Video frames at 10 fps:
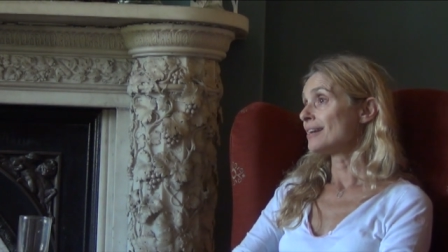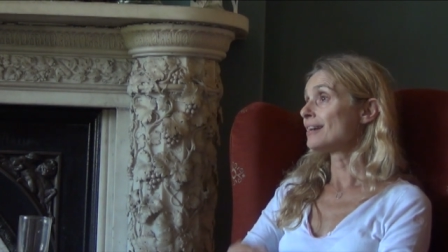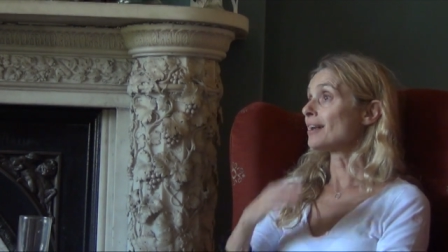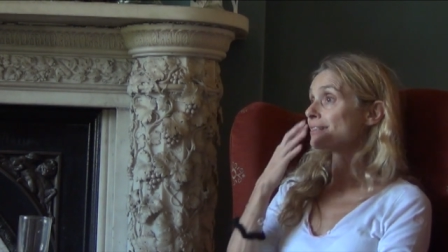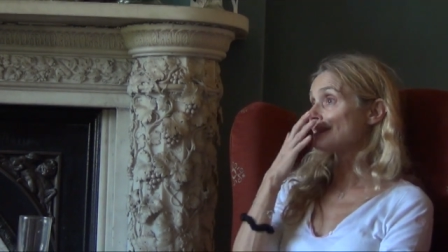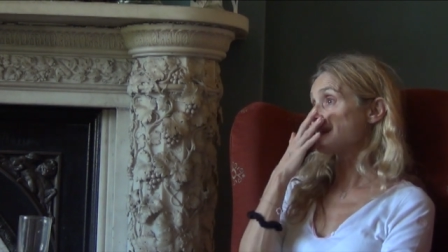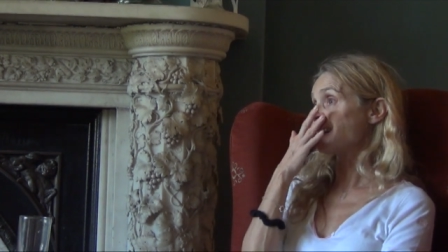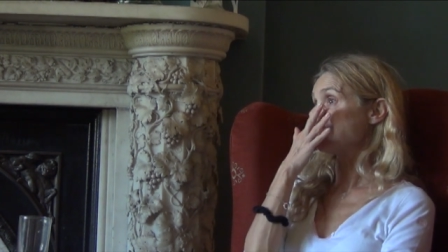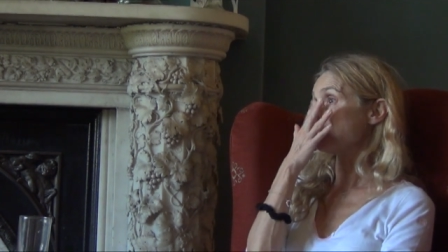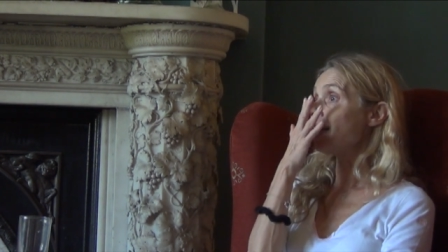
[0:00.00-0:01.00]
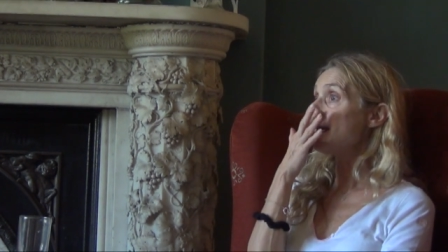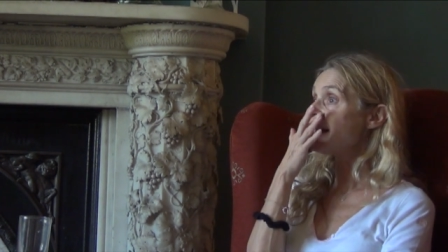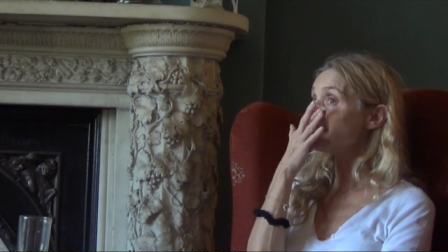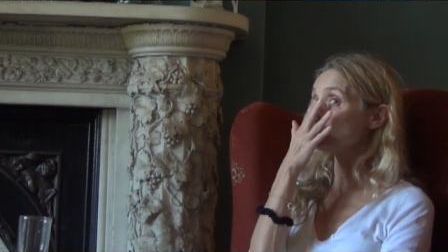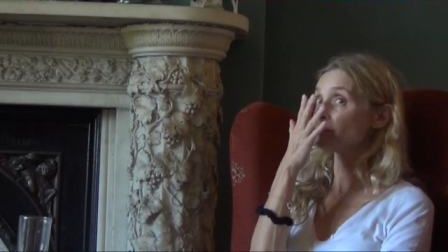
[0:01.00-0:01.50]
in understanding
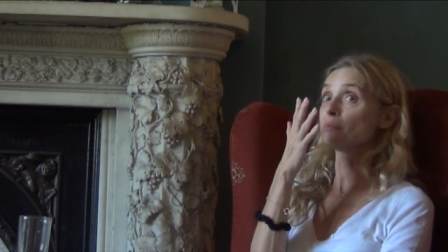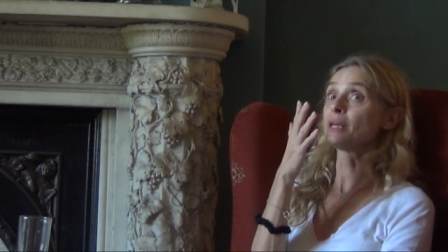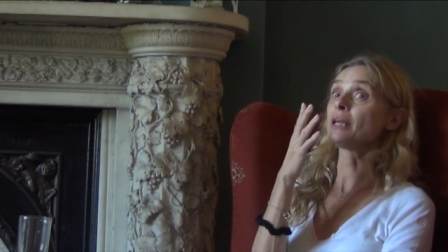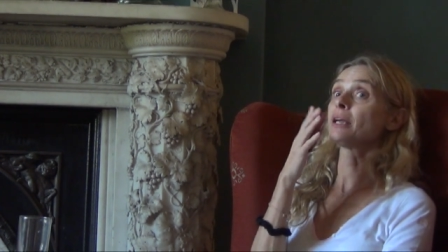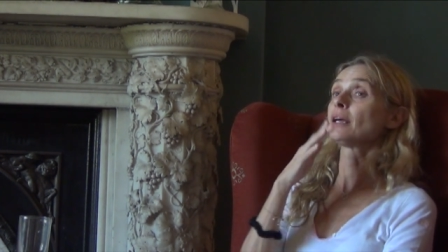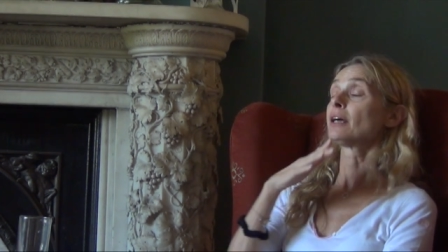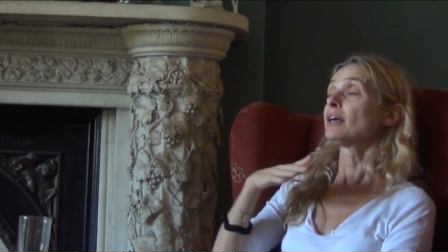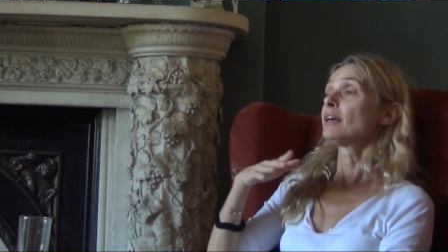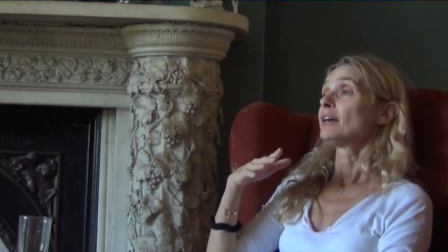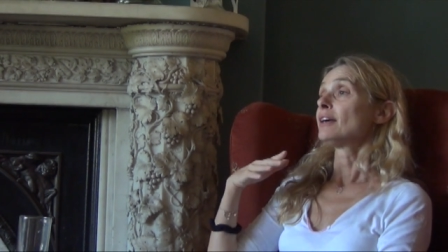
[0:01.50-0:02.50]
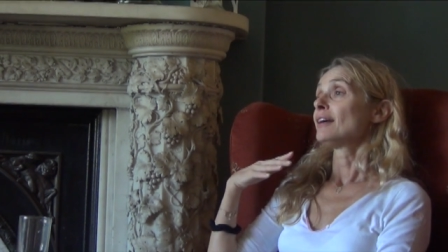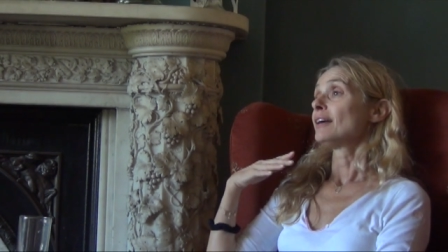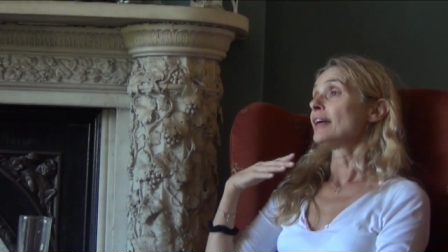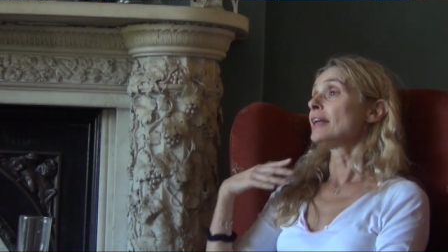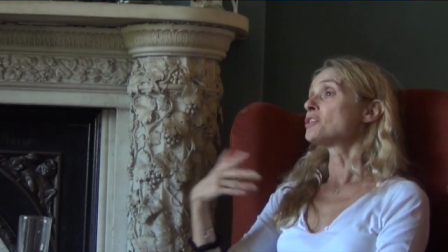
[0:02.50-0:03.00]
life, yeah. In being,
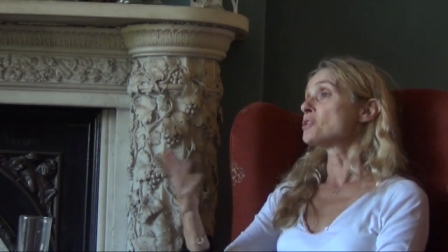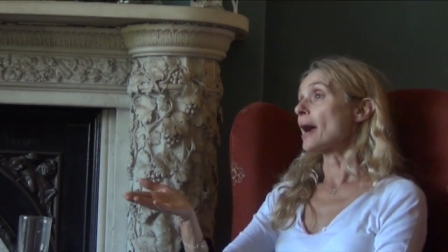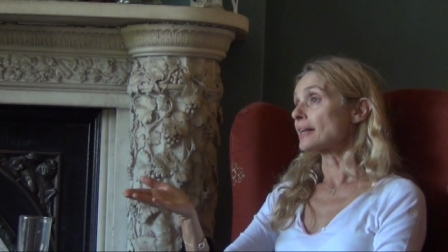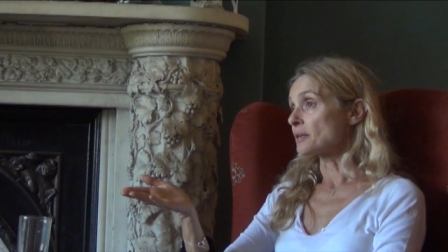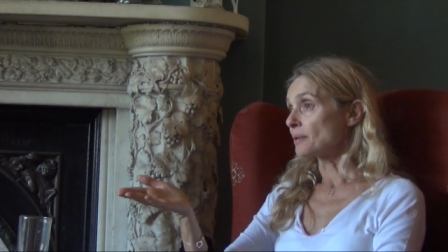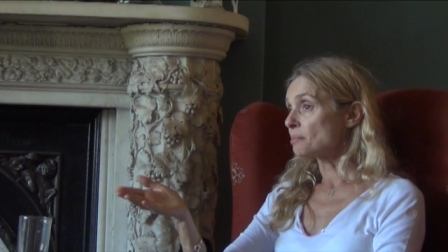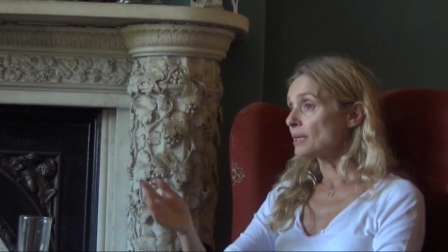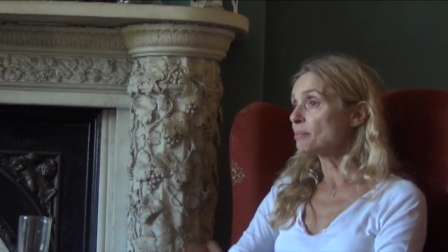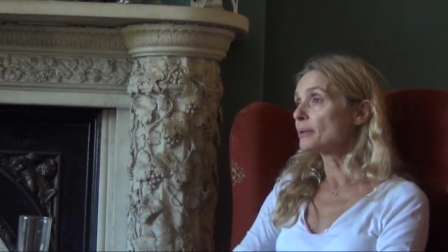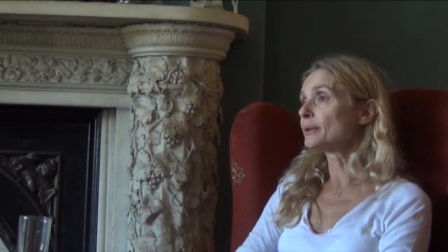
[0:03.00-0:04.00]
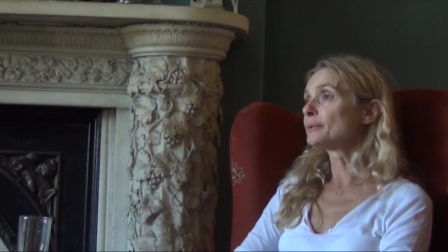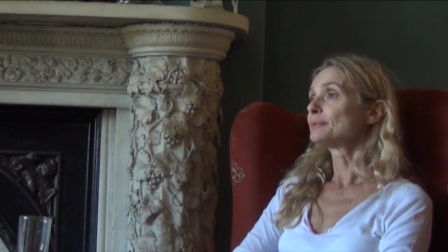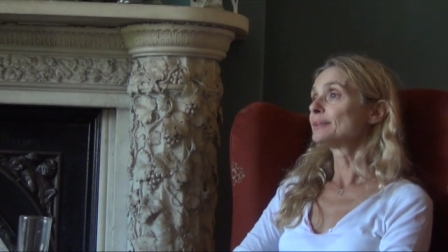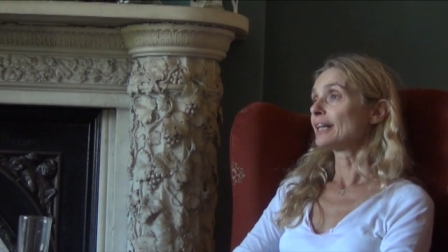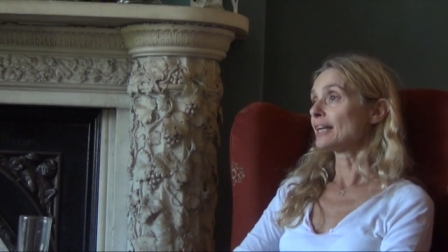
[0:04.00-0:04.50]
in interacting with
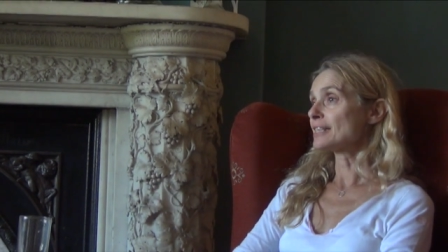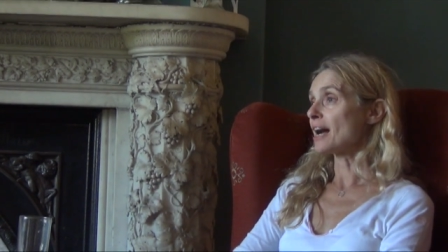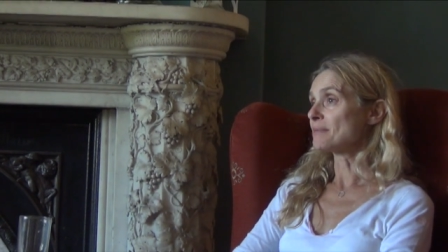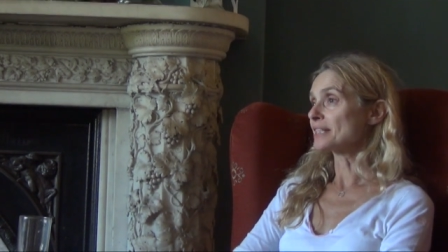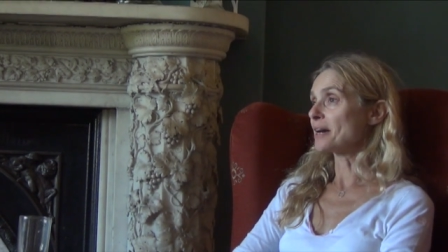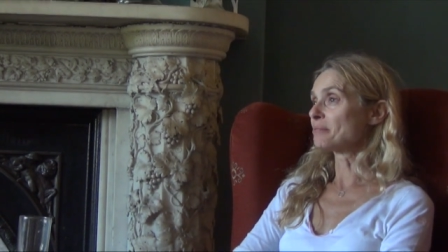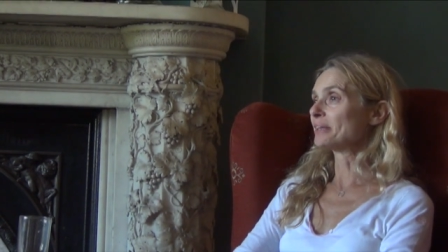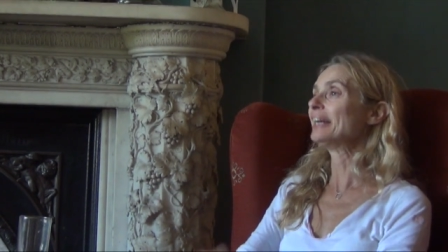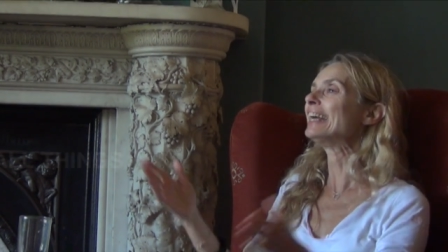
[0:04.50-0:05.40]
people, and time is up.